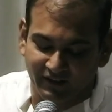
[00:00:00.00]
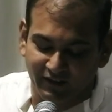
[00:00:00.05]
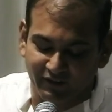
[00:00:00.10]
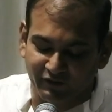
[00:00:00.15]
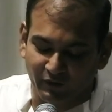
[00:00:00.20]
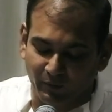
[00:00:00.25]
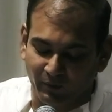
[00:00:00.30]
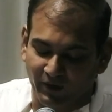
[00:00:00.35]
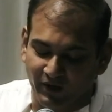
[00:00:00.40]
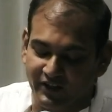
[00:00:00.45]

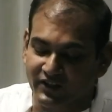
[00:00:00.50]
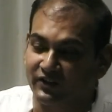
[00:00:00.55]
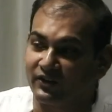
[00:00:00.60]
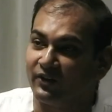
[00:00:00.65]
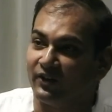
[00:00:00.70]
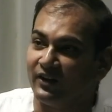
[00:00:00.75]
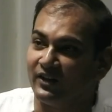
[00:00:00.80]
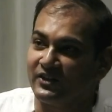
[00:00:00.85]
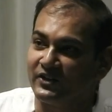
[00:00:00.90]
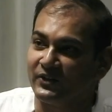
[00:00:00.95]
If the voice
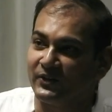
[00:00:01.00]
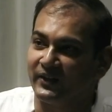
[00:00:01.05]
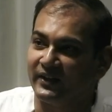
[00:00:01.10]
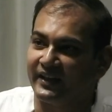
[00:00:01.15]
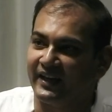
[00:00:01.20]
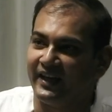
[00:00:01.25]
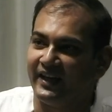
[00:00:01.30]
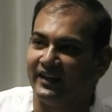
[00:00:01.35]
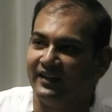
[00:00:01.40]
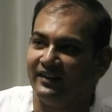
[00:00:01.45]
calls you
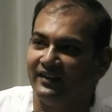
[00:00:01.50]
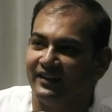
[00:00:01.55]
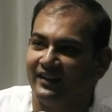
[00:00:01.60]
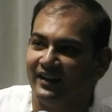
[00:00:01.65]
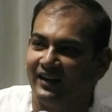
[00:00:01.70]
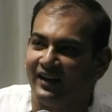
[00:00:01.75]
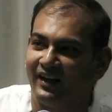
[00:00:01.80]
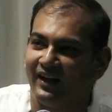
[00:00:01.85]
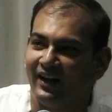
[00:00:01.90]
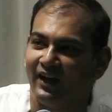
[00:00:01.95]
again,
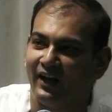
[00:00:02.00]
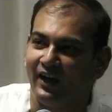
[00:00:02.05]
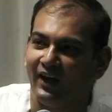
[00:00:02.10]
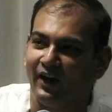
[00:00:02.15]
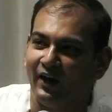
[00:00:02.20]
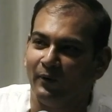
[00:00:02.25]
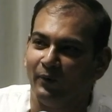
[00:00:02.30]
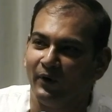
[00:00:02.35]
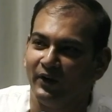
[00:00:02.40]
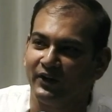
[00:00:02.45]

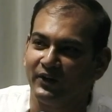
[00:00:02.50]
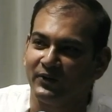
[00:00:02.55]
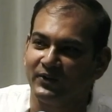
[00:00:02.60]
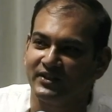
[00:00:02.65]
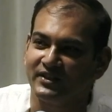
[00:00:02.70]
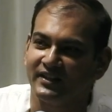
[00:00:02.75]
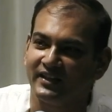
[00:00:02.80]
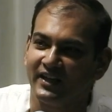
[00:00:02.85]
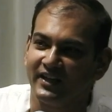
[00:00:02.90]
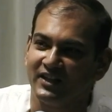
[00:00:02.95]
I want you
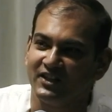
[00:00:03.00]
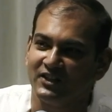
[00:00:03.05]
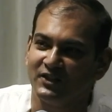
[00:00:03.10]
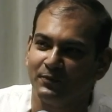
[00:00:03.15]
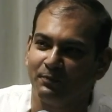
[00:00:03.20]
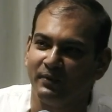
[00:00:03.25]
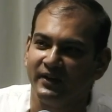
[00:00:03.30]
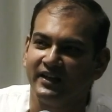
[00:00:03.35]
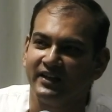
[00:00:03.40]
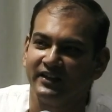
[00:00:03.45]
to say,
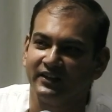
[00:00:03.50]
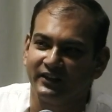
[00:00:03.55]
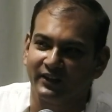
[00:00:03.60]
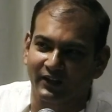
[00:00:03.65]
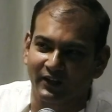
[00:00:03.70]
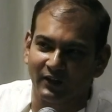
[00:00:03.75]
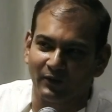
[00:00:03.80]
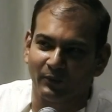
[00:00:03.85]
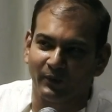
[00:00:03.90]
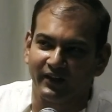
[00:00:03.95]
'Speak,
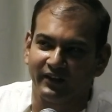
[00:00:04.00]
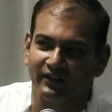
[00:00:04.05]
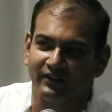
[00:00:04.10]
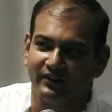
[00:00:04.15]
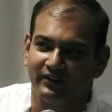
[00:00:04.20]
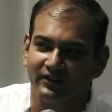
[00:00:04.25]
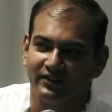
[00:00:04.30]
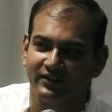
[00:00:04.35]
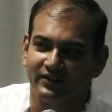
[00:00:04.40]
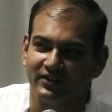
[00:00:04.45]
Eternal
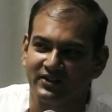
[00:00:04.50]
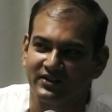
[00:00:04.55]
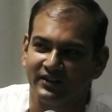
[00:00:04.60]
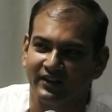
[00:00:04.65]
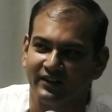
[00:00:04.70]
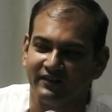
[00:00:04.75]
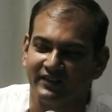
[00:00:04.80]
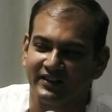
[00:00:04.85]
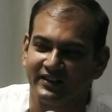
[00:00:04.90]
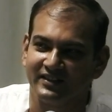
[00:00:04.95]
One, your
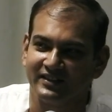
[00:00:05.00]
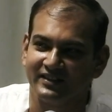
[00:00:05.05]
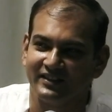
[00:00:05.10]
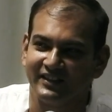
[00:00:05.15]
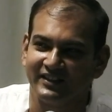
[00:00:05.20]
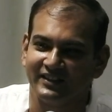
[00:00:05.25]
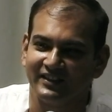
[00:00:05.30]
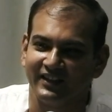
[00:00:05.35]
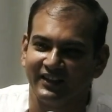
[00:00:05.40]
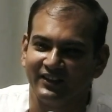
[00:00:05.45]
servant is
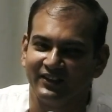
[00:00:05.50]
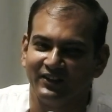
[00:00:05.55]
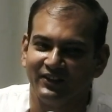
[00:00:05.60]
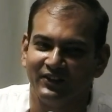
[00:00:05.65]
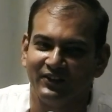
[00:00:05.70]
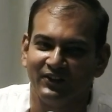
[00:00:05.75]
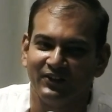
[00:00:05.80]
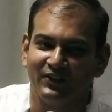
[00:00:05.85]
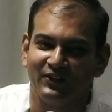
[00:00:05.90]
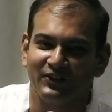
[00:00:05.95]
listening.'"
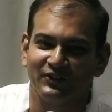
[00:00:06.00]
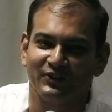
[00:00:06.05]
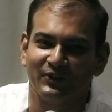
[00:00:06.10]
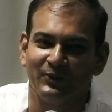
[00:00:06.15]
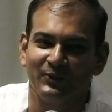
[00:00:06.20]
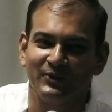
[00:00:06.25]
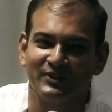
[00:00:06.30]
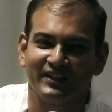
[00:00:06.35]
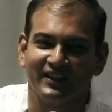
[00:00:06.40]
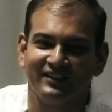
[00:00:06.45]

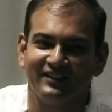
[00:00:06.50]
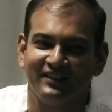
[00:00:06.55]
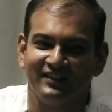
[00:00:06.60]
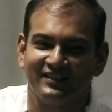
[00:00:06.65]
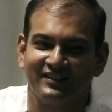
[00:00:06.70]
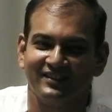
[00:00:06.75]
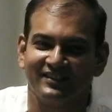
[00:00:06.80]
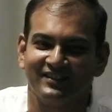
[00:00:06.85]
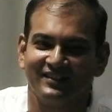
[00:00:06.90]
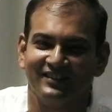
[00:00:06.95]
So who said
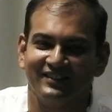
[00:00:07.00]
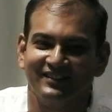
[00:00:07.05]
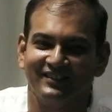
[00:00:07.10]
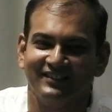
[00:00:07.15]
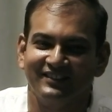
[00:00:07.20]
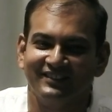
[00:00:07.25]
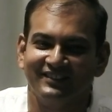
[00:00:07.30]
this?